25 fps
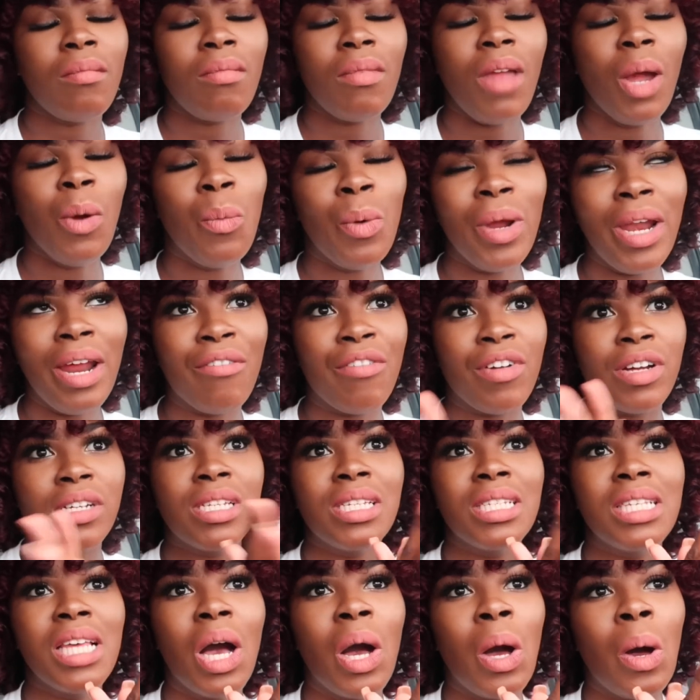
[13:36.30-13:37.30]
whatever.
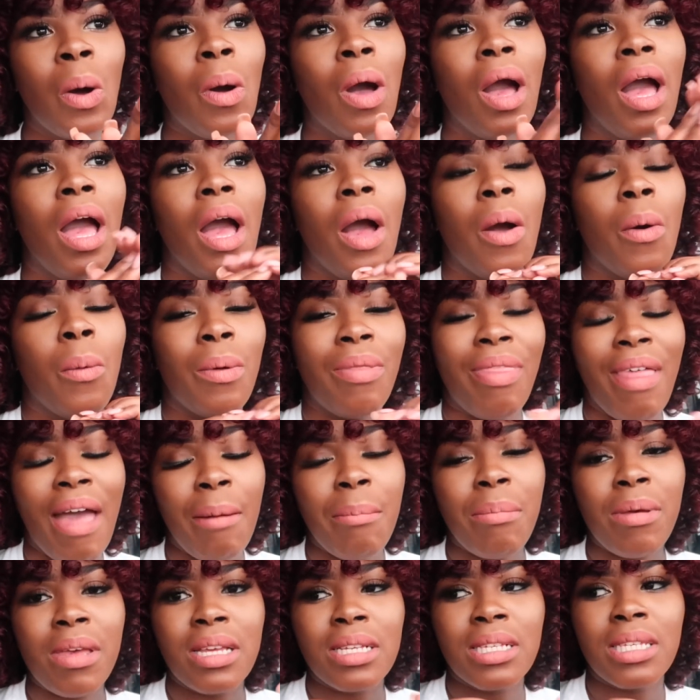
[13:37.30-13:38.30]
So with
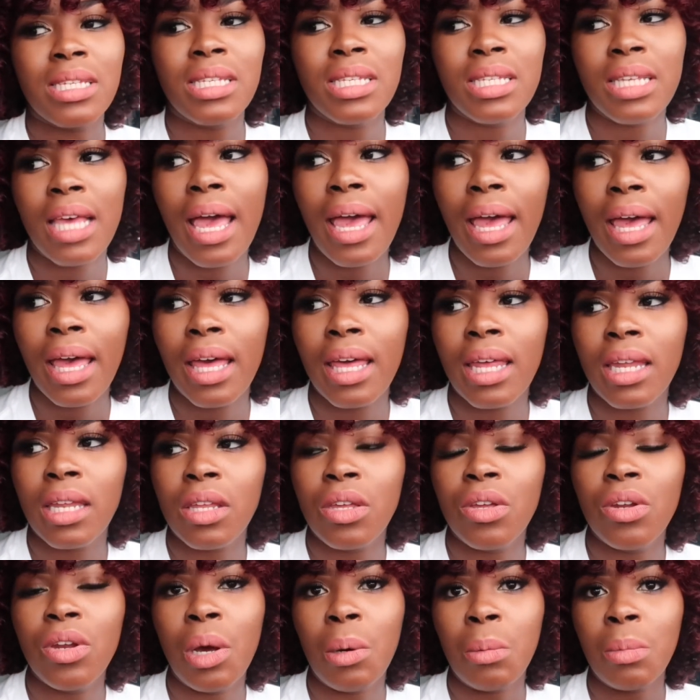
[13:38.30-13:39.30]
that being said,
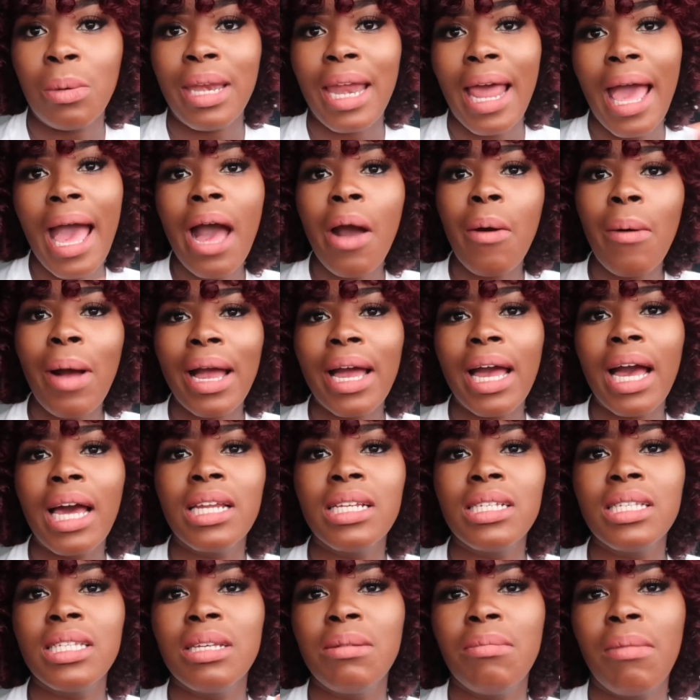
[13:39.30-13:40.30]
now I
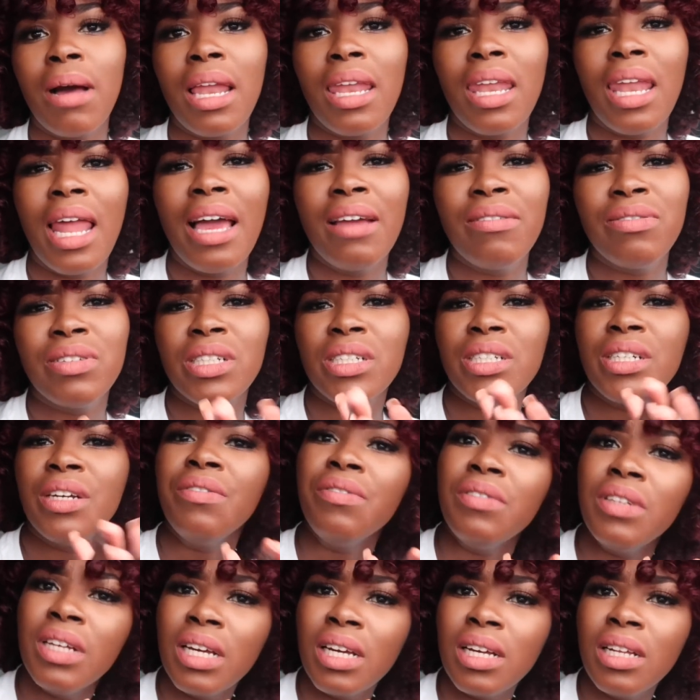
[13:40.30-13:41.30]
kind of see my life
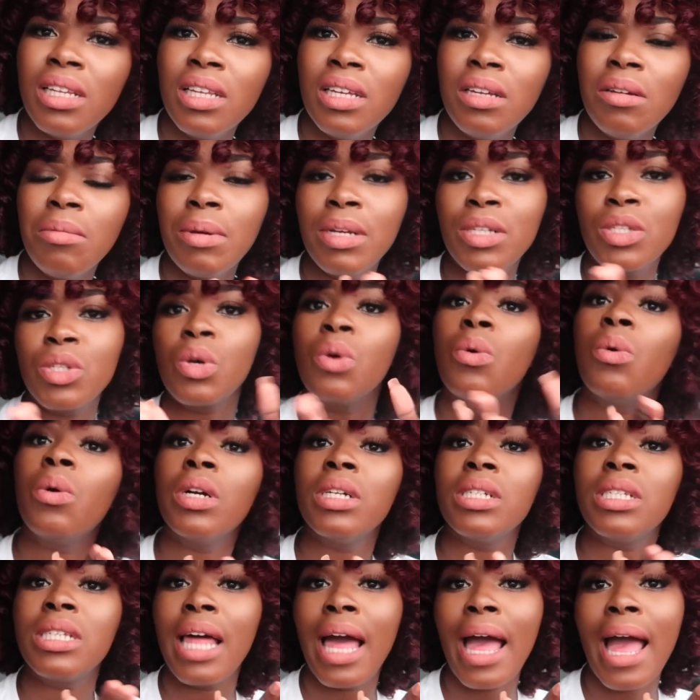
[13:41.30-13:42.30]
shifting a little bit
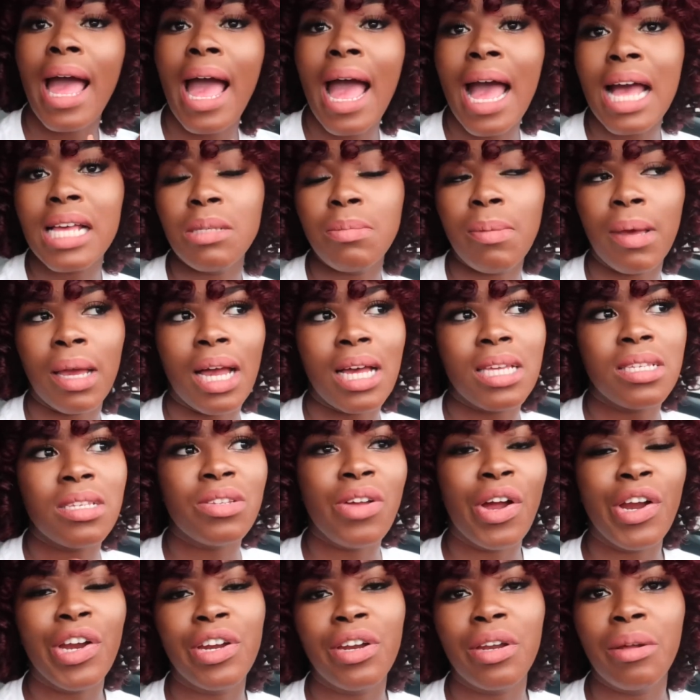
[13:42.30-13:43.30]
towards that aspect. I
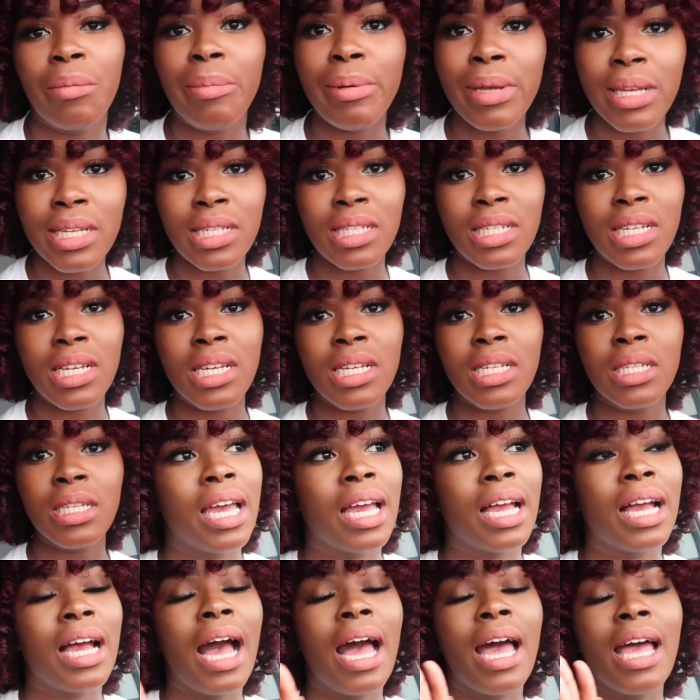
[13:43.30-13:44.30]
started a business
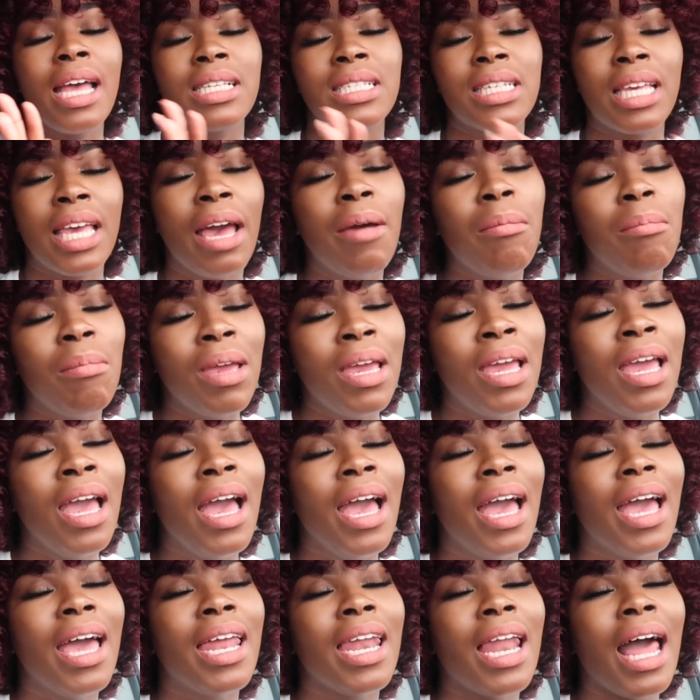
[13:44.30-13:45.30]
and God has kept me,
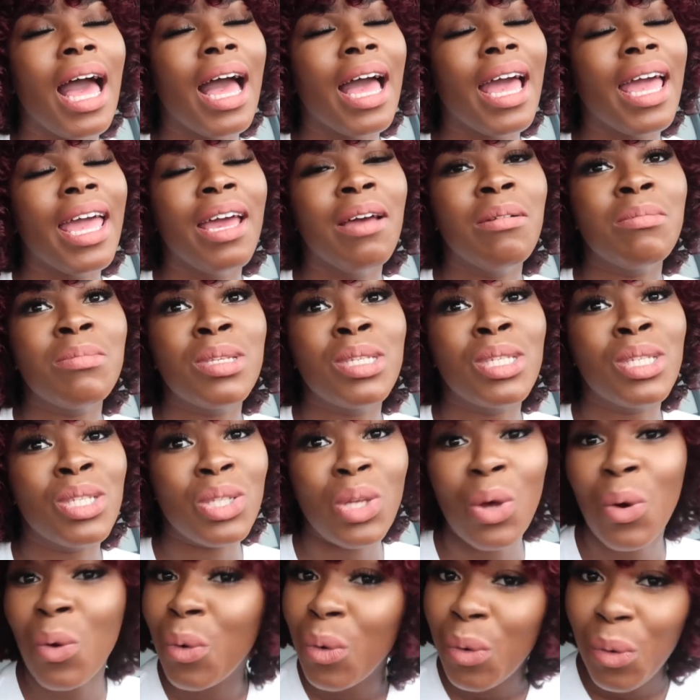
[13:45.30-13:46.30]
and I am
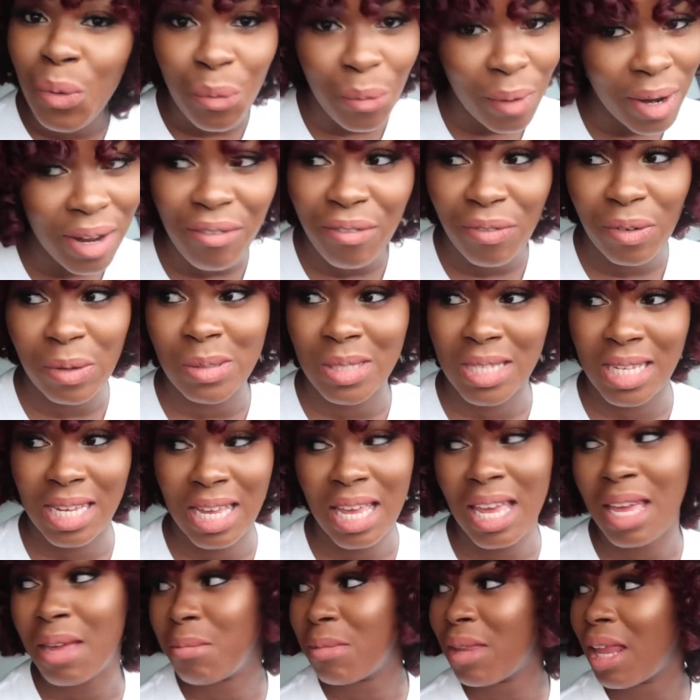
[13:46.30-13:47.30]
so grateful to
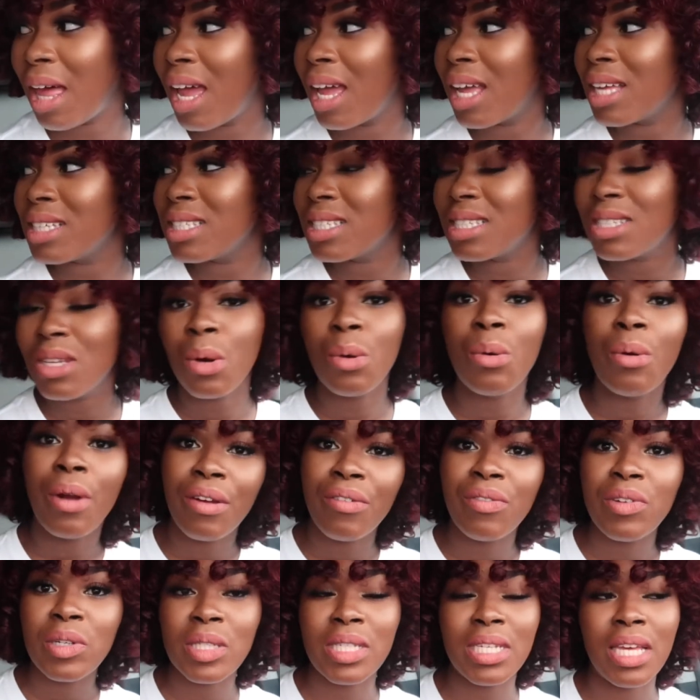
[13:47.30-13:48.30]
him, like so
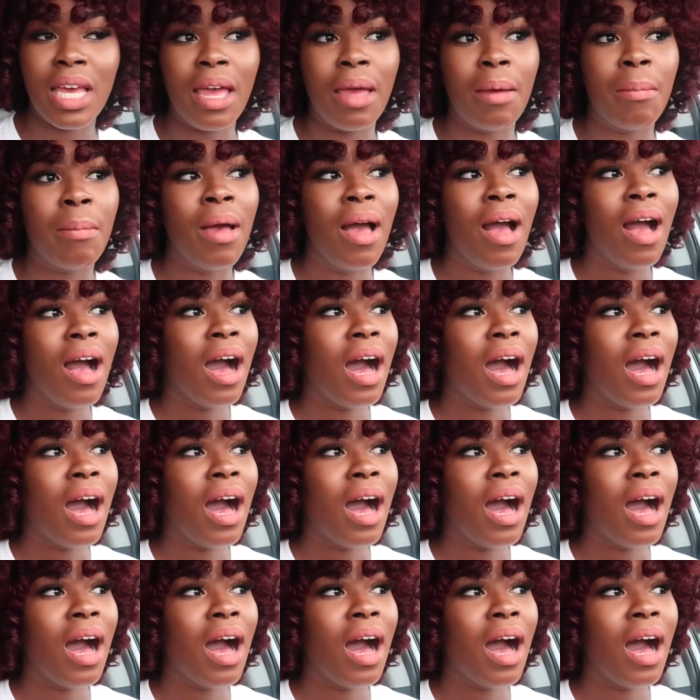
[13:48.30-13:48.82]
grateful to him.